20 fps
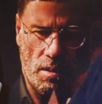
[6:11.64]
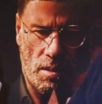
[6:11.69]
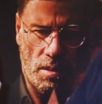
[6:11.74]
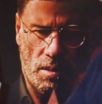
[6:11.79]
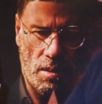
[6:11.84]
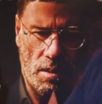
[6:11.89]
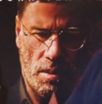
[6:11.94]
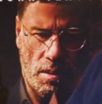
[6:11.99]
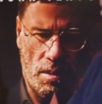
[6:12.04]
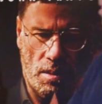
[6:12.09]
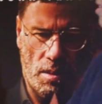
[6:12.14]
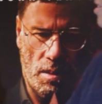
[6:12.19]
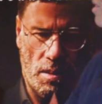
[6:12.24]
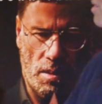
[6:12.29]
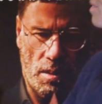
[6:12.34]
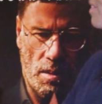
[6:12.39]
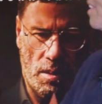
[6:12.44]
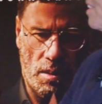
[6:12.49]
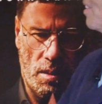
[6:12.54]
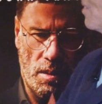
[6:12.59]

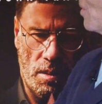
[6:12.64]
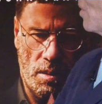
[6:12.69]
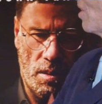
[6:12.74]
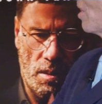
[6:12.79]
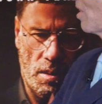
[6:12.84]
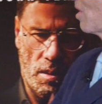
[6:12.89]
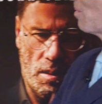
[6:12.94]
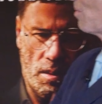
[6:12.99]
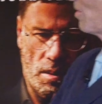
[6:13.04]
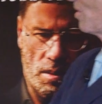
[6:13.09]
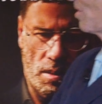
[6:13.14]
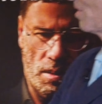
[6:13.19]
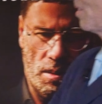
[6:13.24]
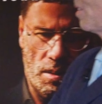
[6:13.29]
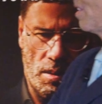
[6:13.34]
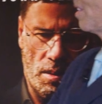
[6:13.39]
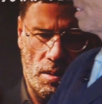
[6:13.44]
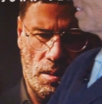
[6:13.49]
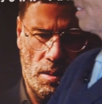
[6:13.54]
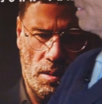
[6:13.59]

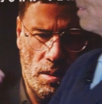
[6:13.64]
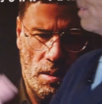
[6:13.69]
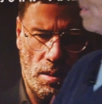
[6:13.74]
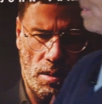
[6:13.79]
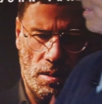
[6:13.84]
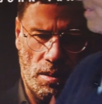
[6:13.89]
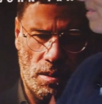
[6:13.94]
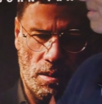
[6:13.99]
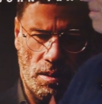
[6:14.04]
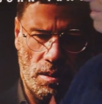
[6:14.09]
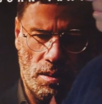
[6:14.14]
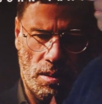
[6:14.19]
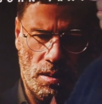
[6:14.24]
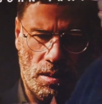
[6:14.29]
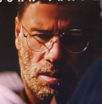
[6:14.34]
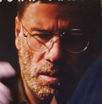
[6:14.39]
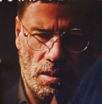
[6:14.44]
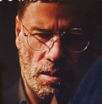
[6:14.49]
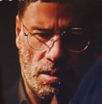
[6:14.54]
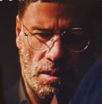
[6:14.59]

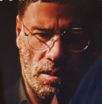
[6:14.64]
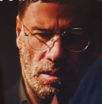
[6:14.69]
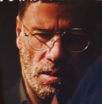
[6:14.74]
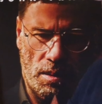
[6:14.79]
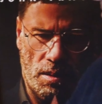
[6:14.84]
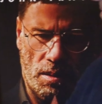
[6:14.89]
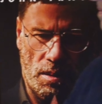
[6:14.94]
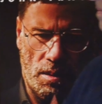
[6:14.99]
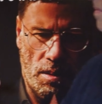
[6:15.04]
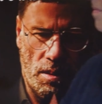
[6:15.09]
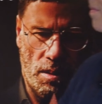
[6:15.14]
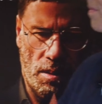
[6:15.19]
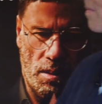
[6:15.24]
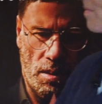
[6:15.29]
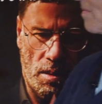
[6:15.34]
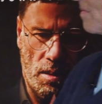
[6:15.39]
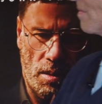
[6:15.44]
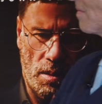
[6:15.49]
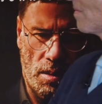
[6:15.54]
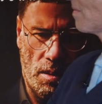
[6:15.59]

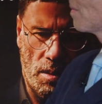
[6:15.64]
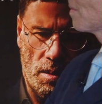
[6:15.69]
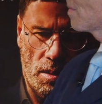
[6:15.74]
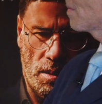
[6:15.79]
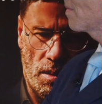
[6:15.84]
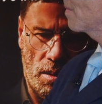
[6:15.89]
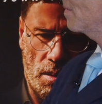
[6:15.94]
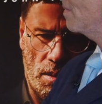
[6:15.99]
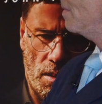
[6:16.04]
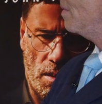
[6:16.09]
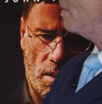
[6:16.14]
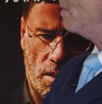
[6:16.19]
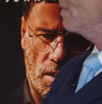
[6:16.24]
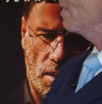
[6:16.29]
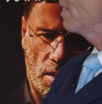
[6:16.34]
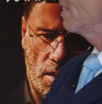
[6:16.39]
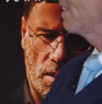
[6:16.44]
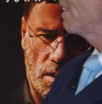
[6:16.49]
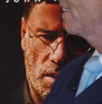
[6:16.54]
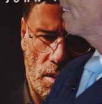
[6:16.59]

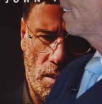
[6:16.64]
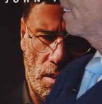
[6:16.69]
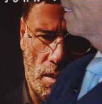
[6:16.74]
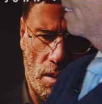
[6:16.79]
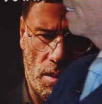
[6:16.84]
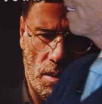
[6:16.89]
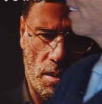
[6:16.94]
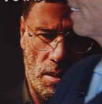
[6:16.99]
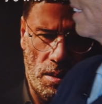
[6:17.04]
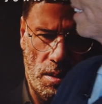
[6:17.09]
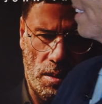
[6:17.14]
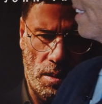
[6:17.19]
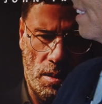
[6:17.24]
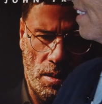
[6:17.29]
No words are spoken by the person on screen.